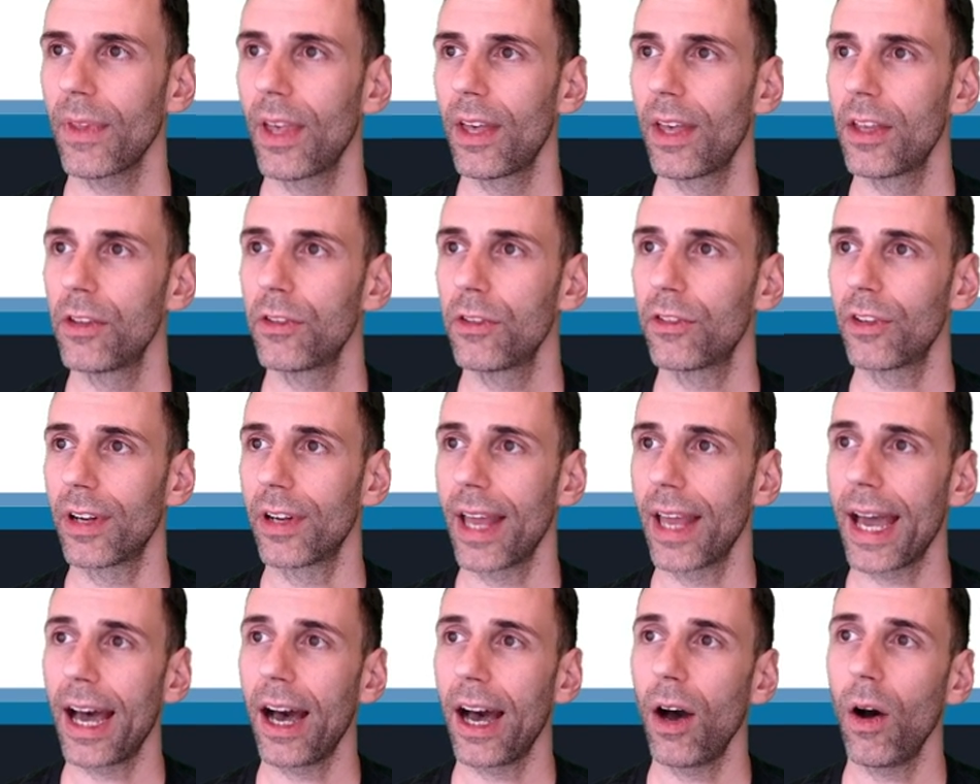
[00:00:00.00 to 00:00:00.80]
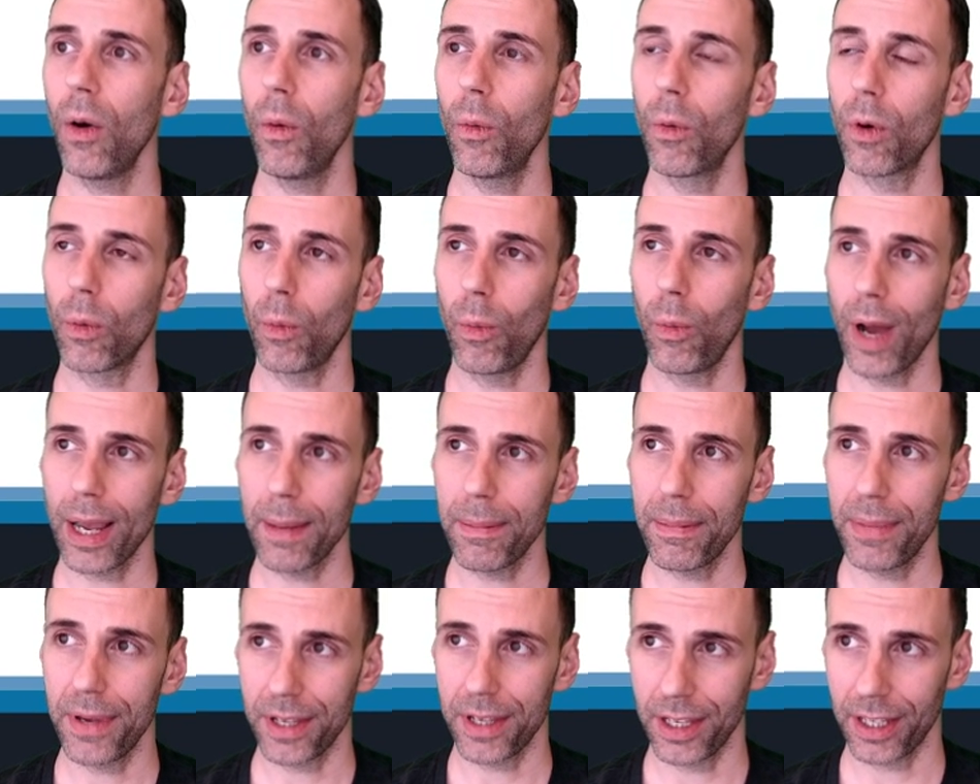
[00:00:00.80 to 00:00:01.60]
So now we're
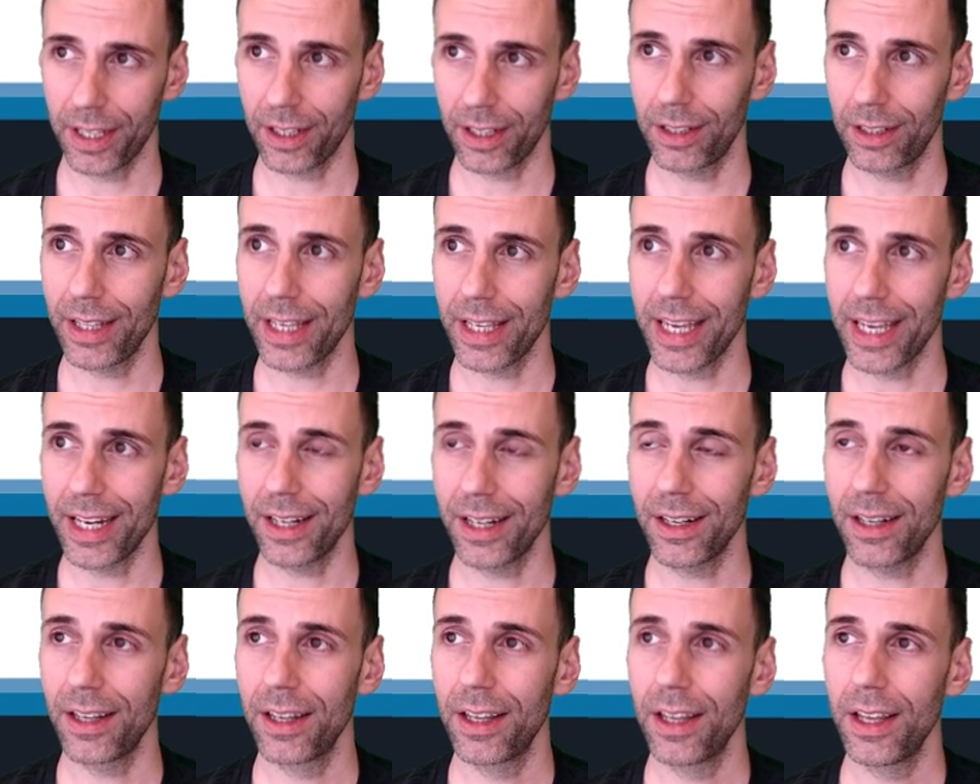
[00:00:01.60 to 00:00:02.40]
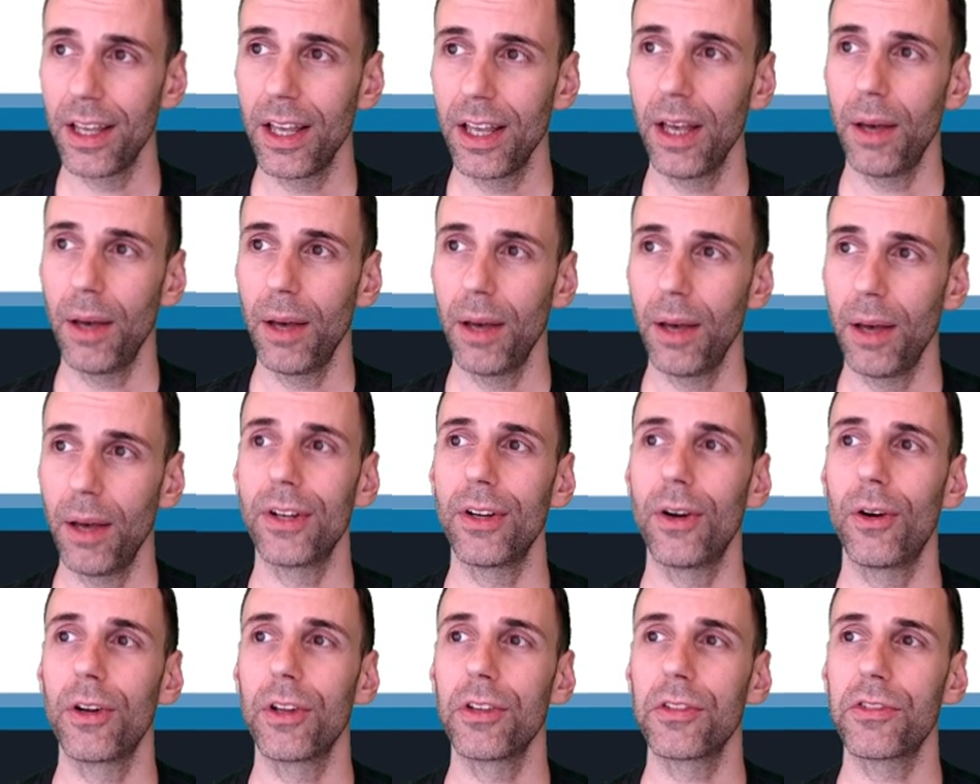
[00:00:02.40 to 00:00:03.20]
wiping it clean, but
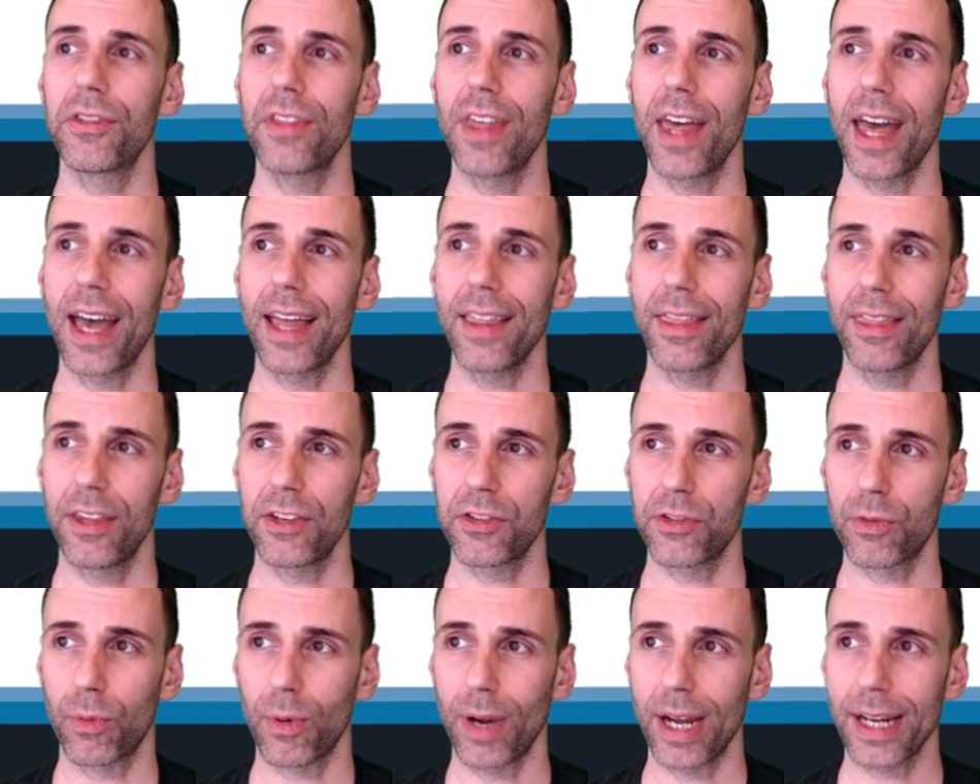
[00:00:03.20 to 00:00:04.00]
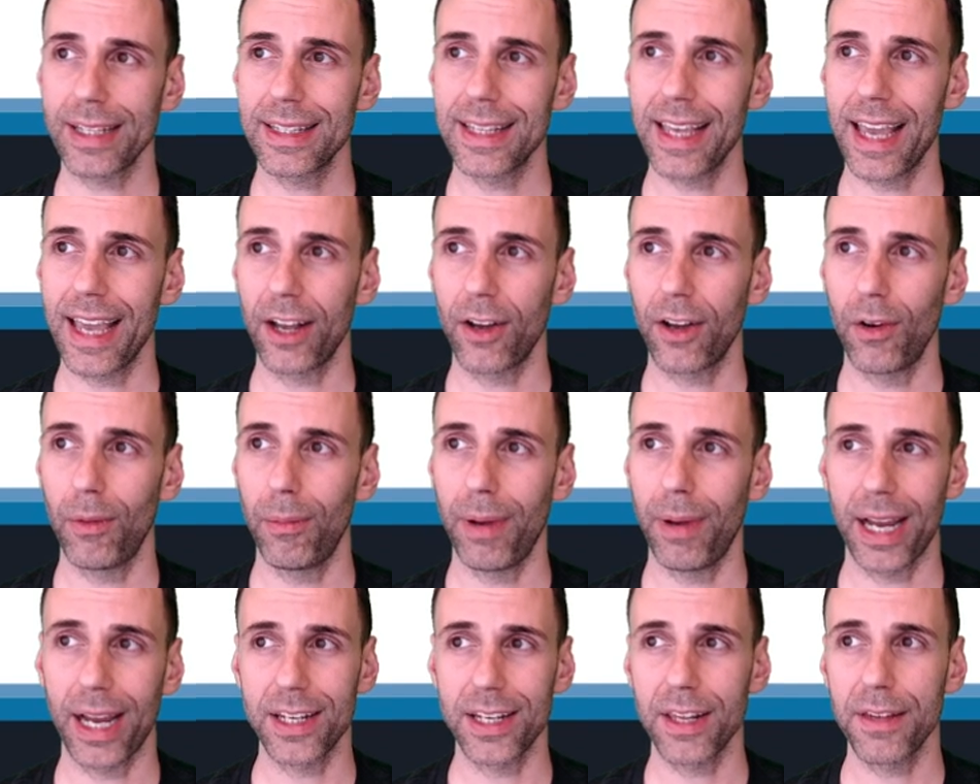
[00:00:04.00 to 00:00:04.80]
notice that this rectangle
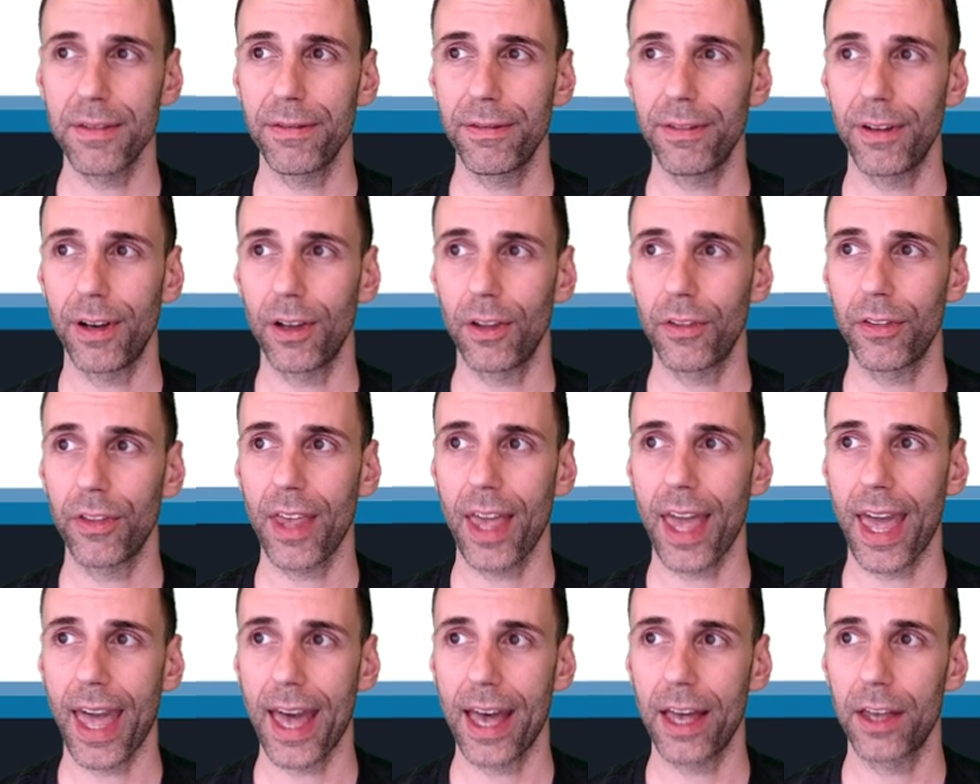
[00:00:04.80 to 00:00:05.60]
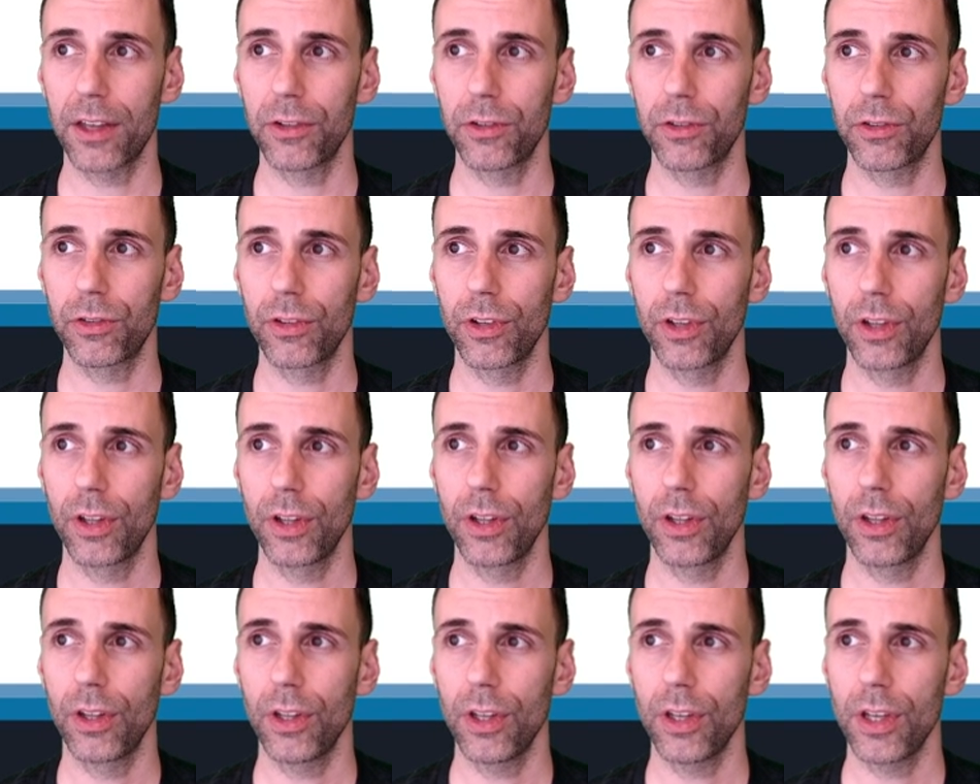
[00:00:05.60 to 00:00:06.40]
by default has
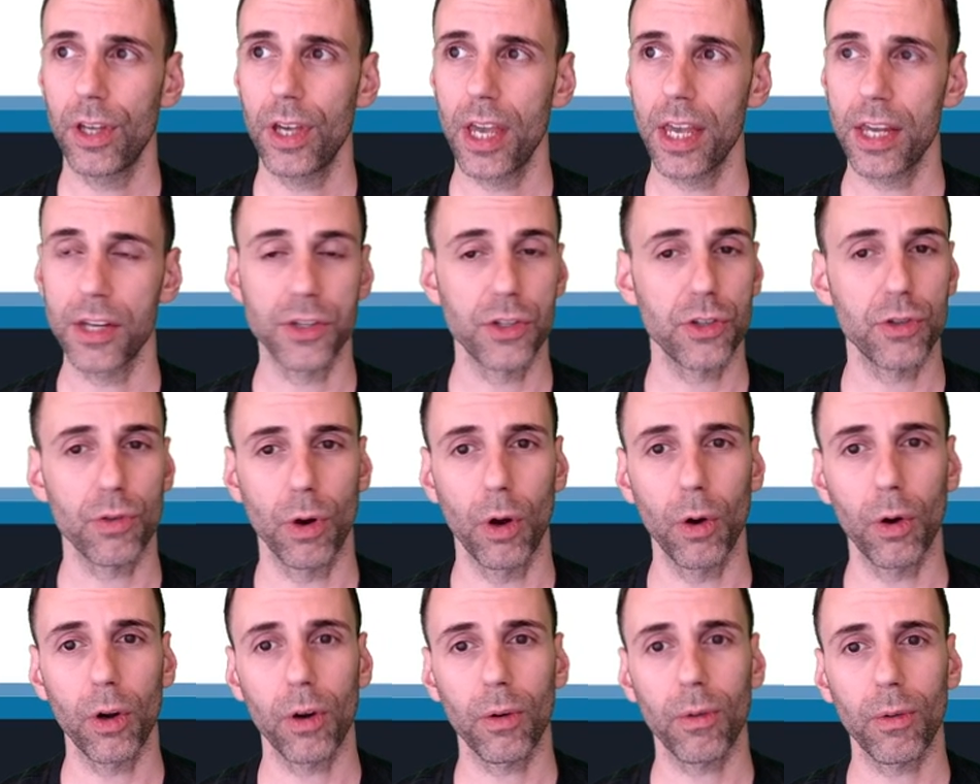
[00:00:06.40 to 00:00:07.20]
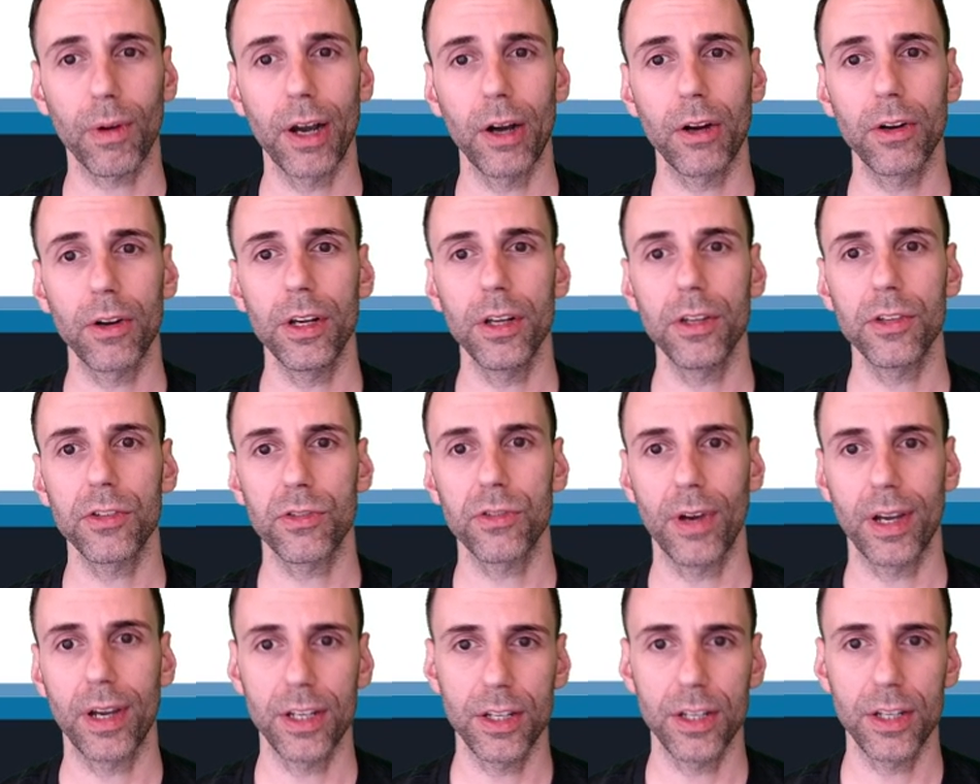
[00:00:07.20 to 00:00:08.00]
a stroke around it, so
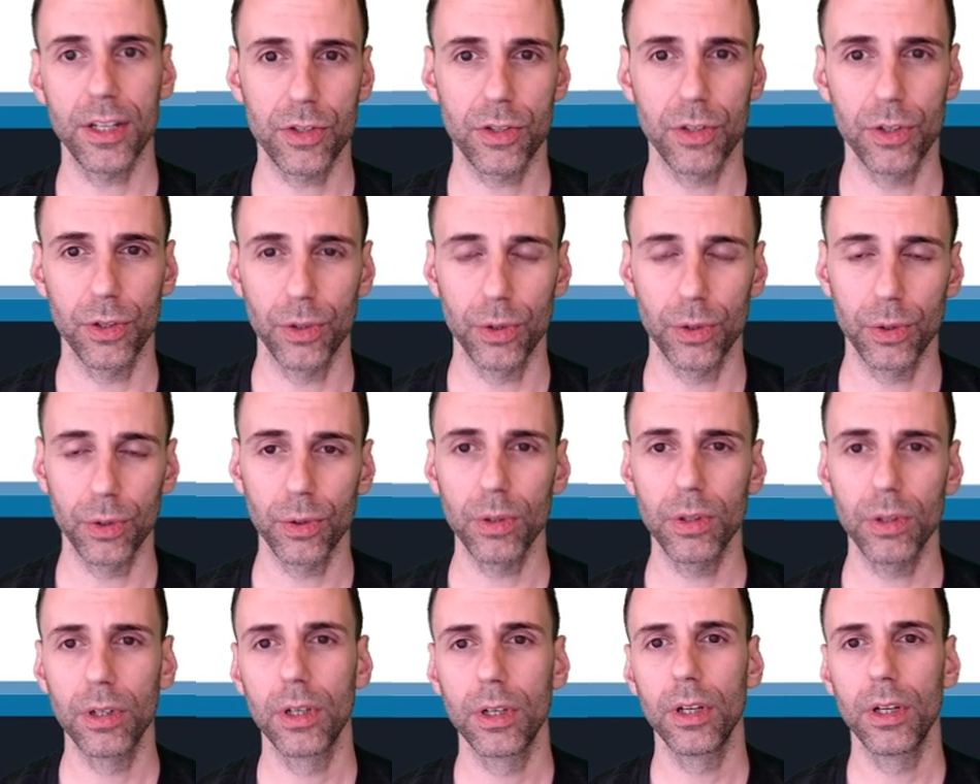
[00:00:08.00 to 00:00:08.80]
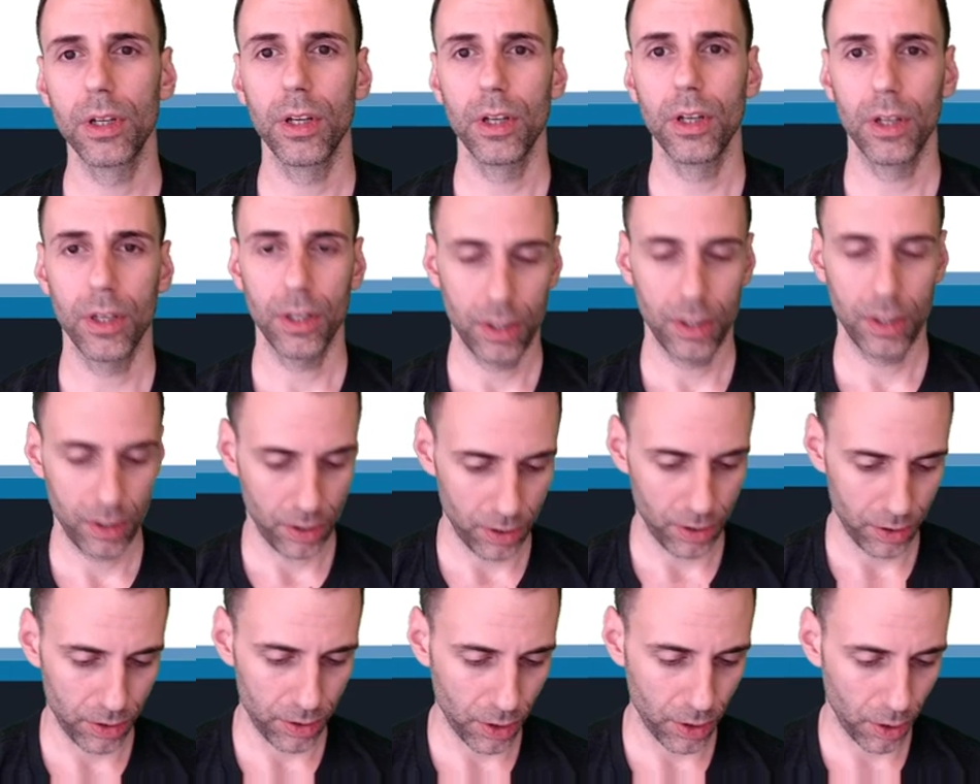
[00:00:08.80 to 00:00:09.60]
I need to
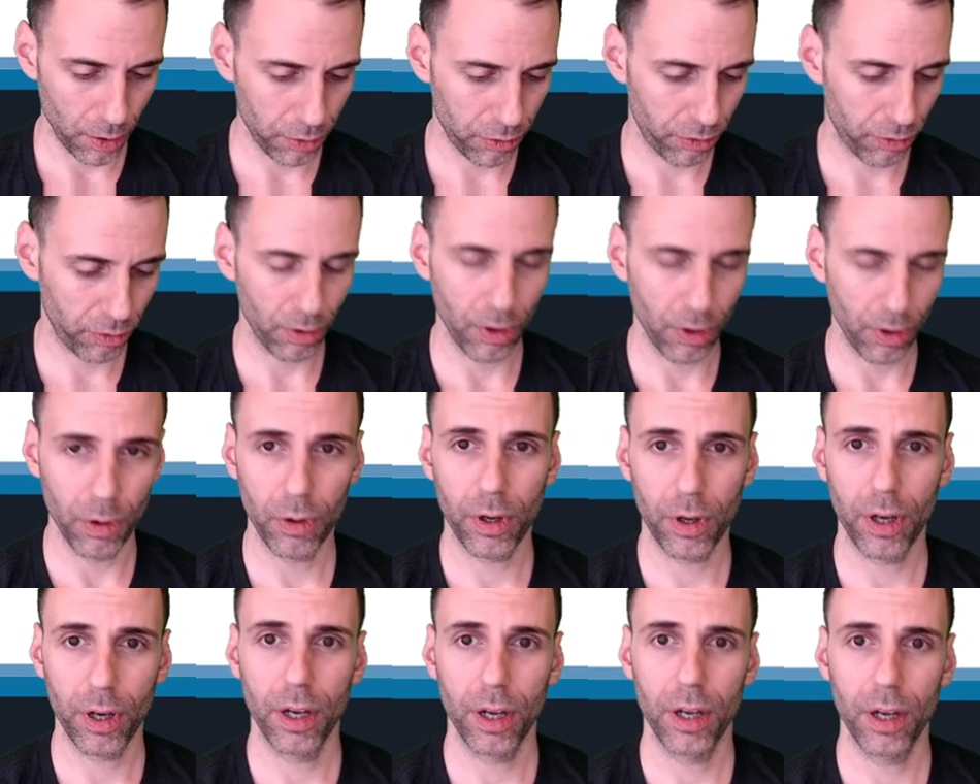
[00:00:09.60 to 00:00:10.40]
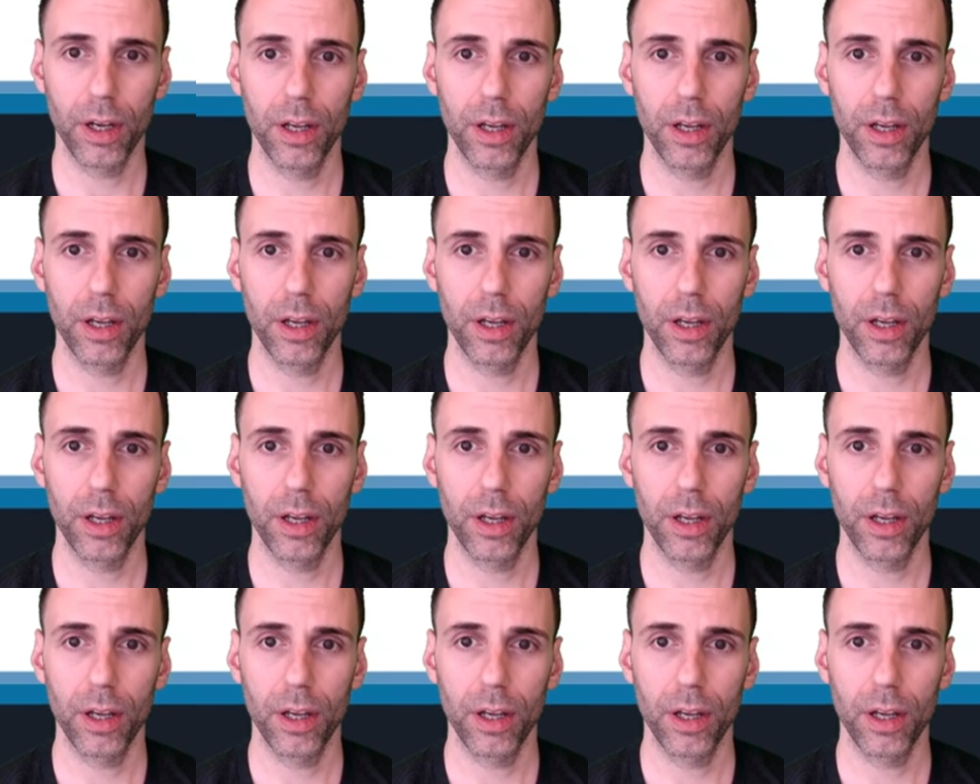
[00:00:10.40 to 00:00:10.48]
no stroke